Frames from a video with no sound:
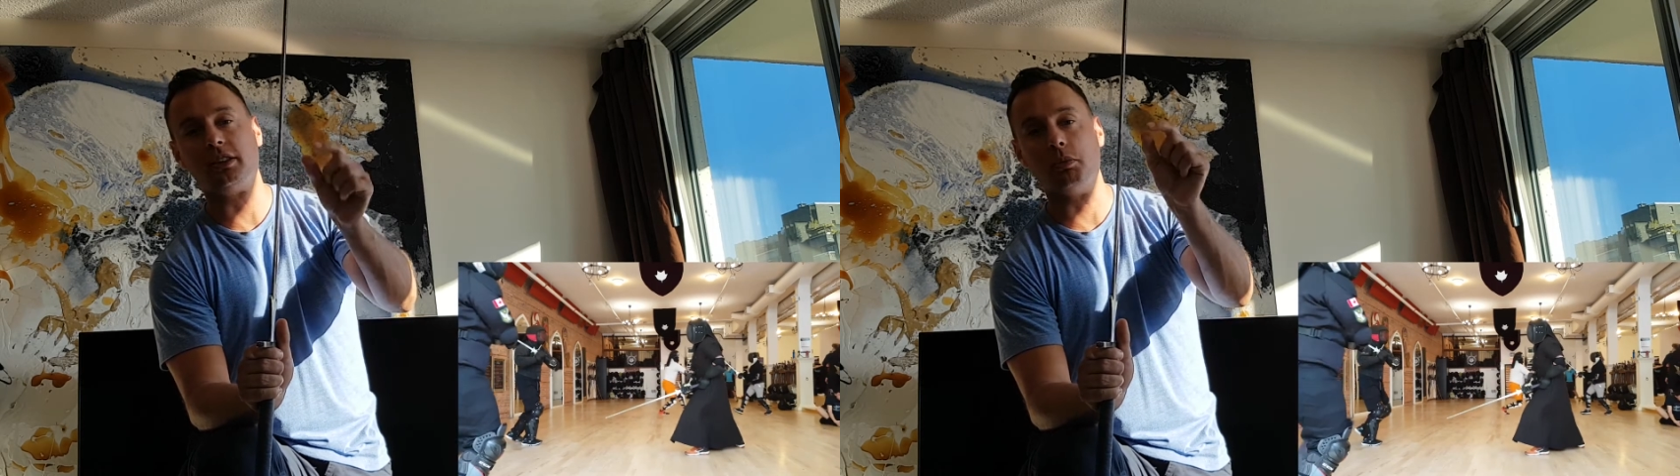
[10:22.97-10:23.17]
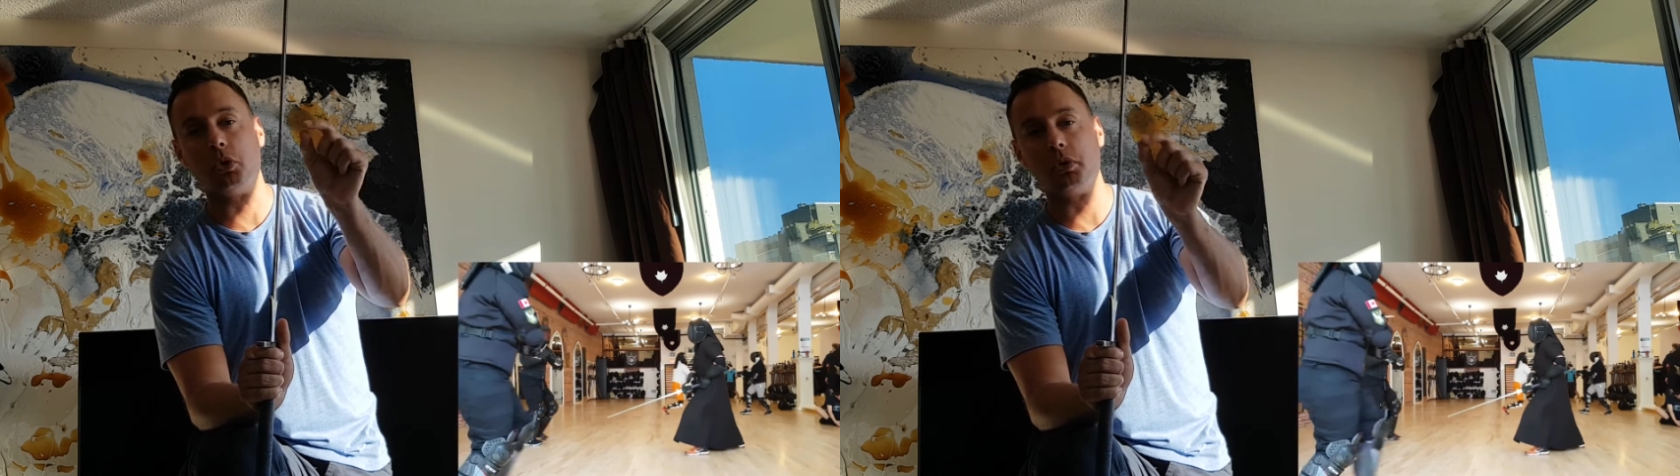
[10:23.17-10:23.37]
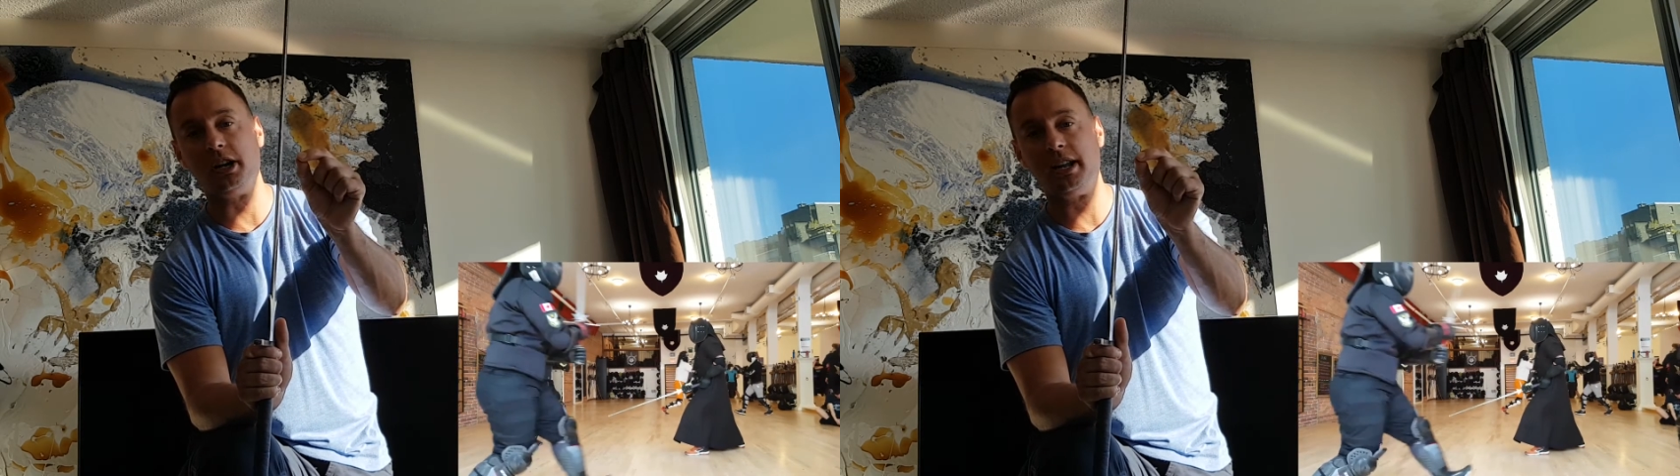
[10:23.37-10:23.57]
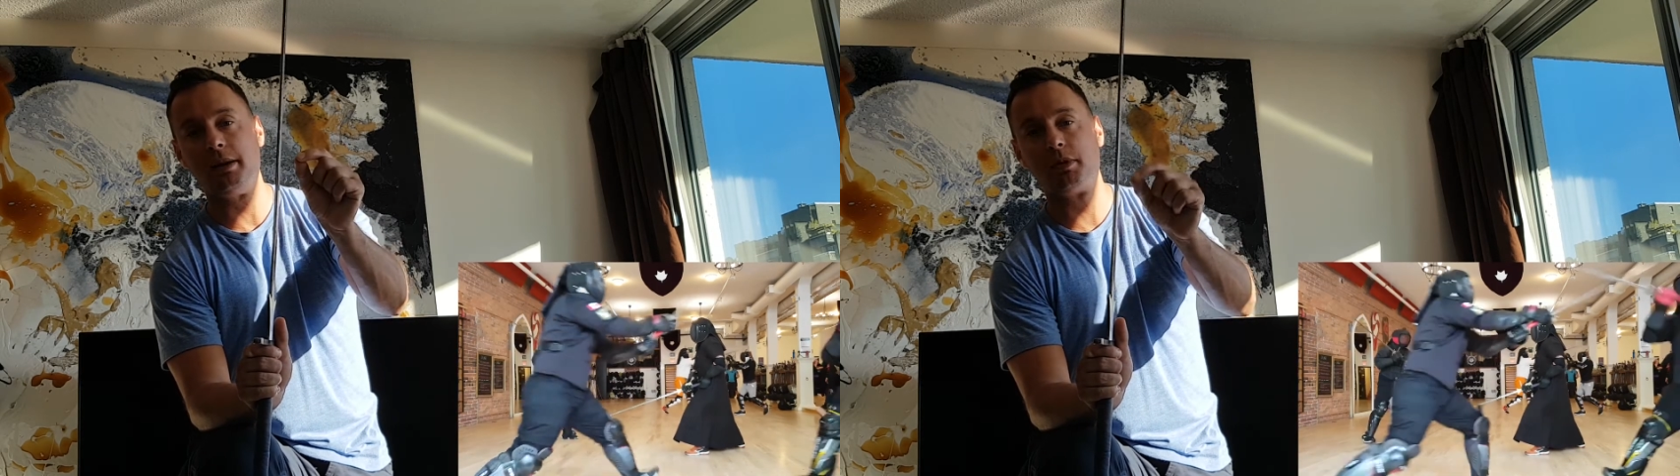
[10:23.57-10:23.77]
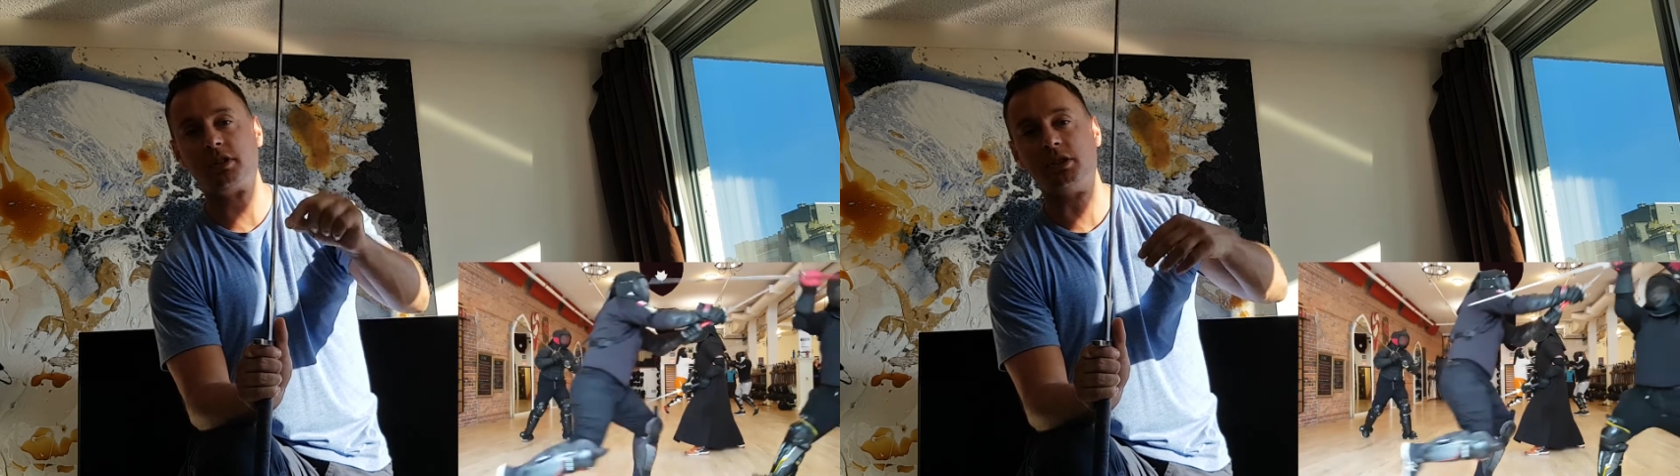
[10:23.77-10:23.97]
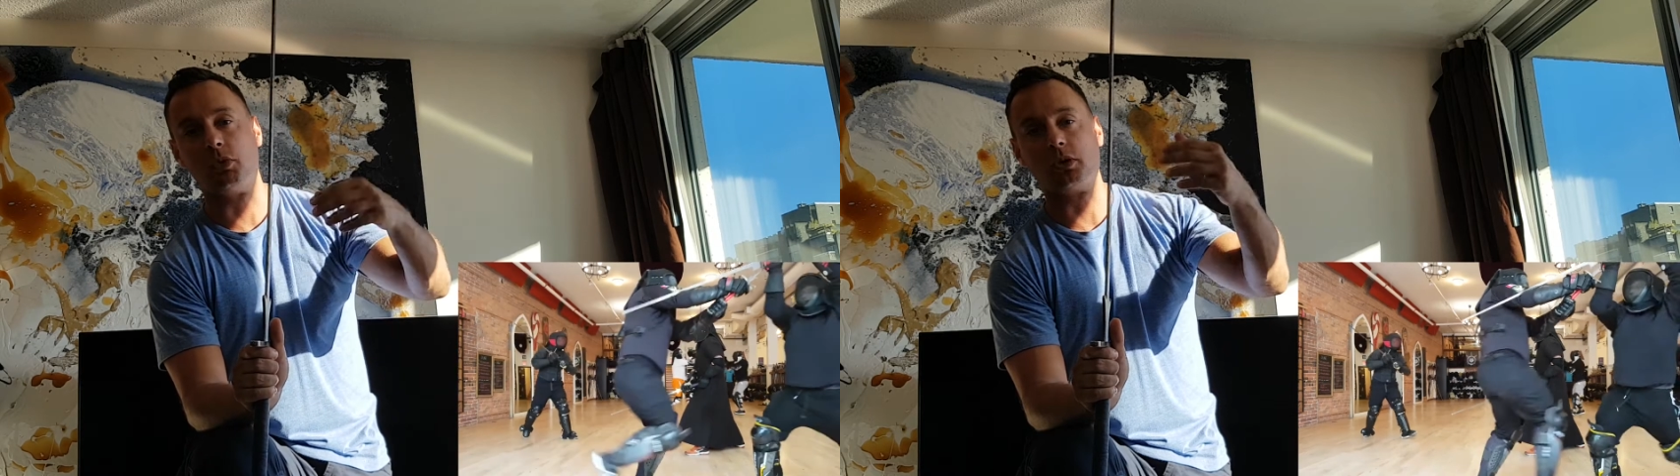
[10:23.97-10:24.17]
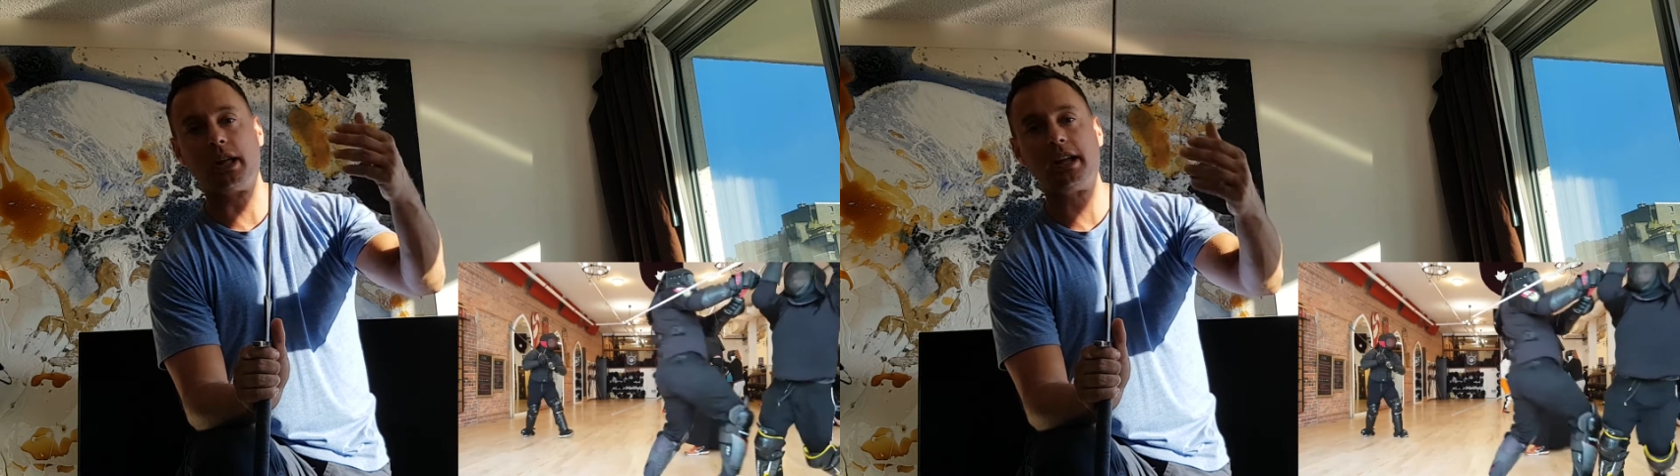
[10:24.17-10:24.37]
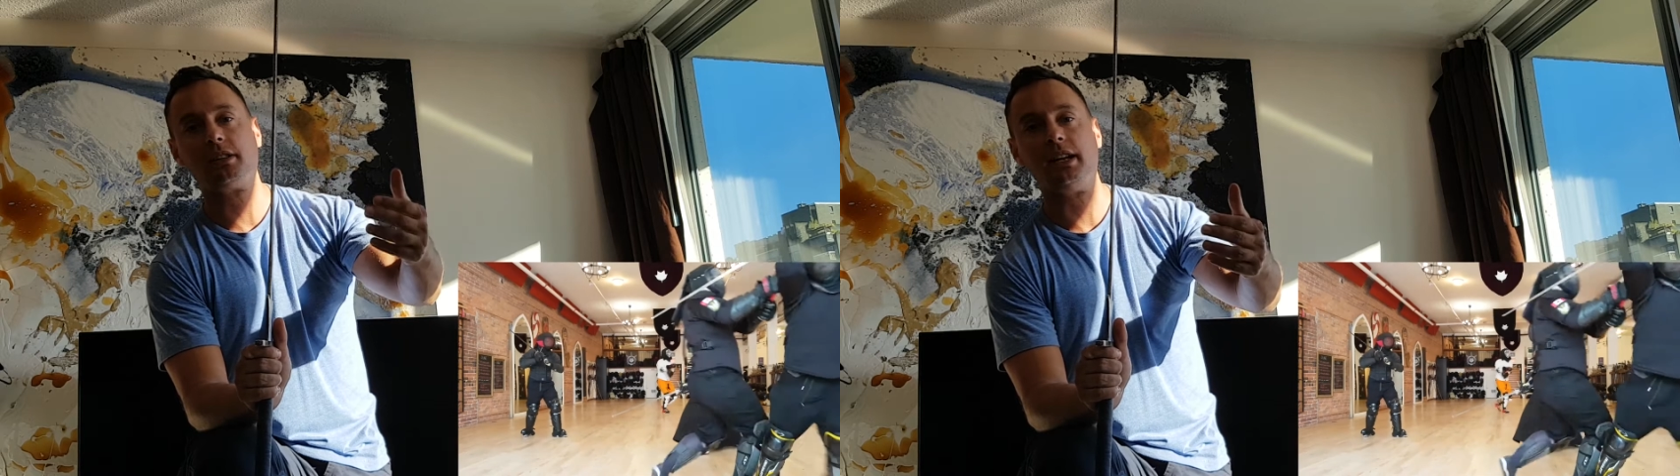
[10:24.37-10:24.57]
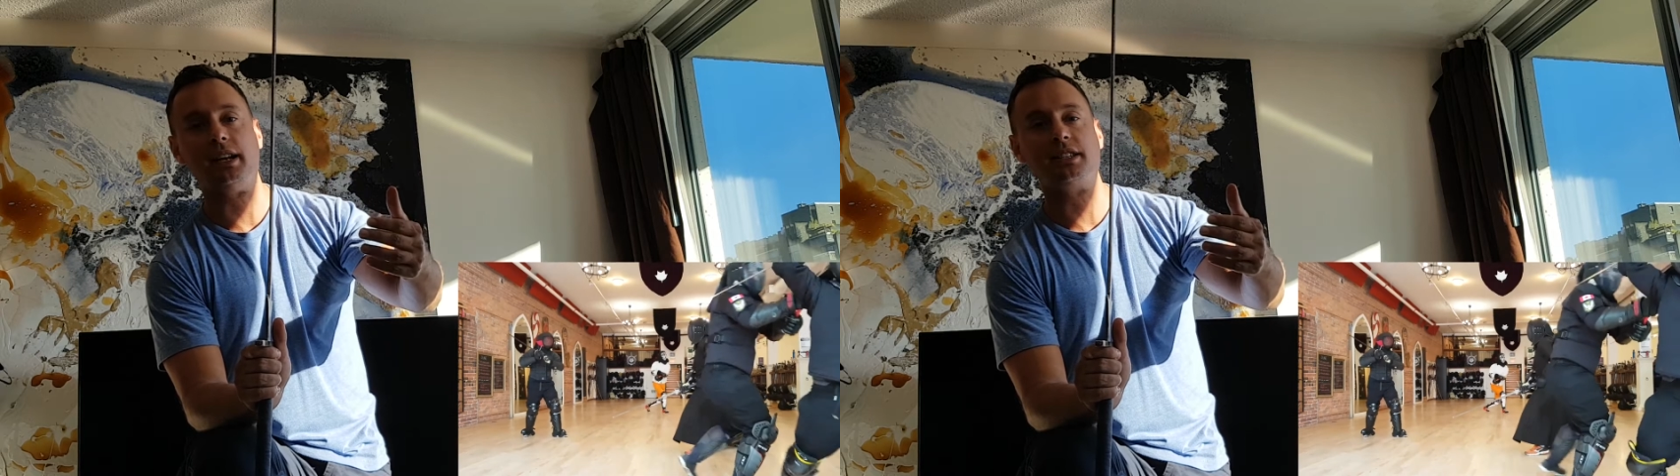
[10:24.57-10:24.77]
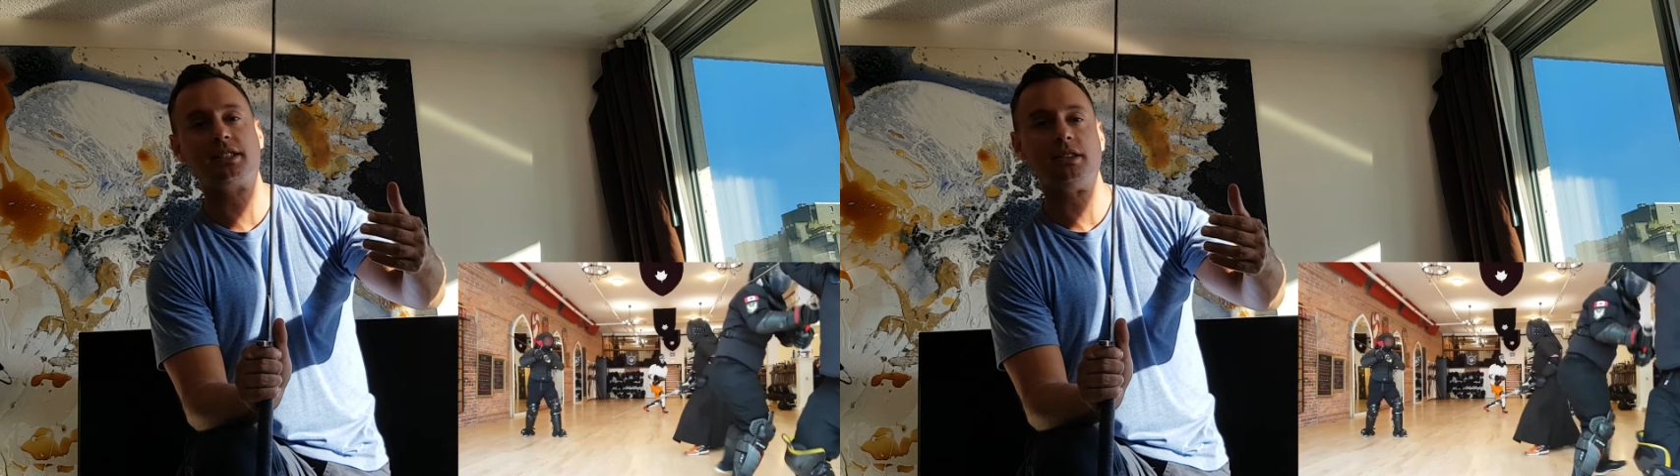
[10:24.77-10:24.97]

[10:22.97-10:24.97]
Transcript: The more it tapers, the more likely it is